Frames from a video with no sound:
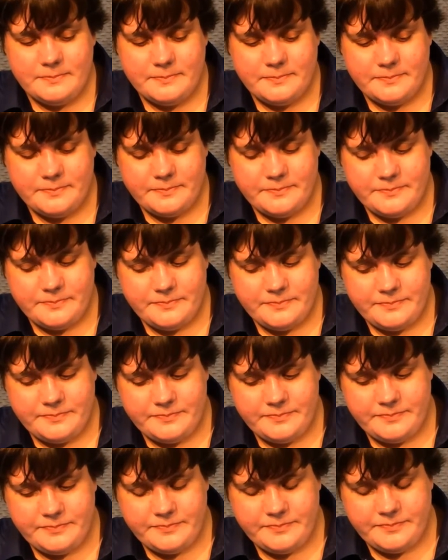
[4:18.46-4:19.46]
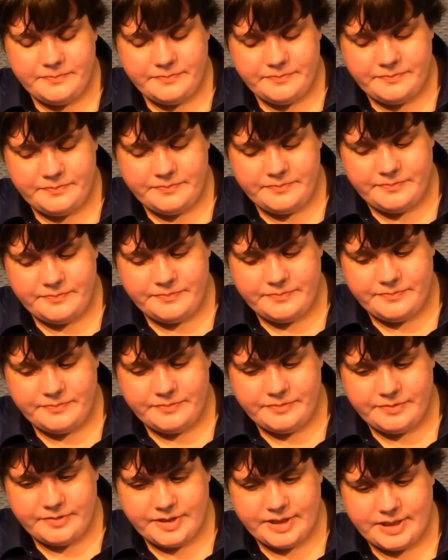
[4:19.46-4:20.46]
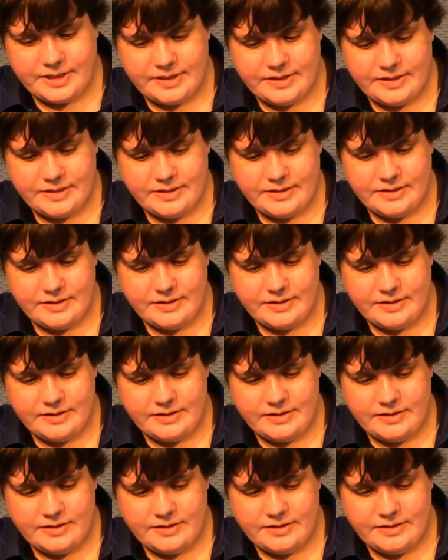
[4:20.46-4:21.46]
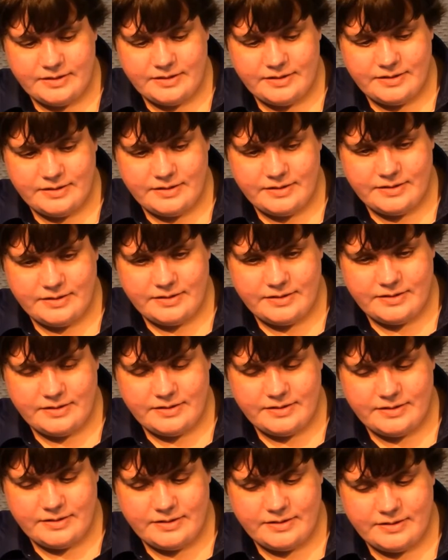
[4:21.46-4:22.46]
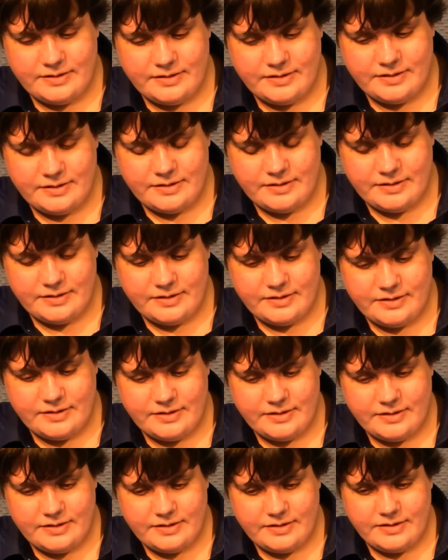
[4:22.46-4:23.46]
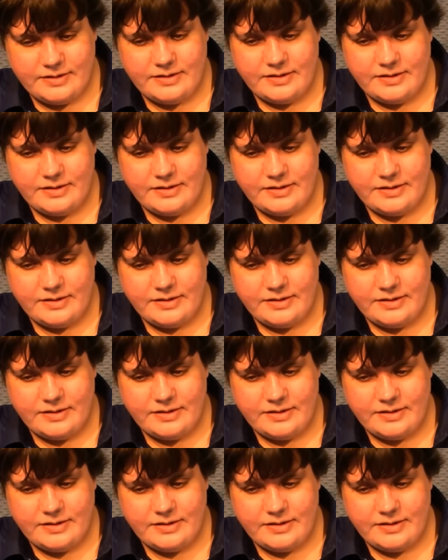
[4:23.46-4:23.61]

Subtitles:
No one is speaking in this clip.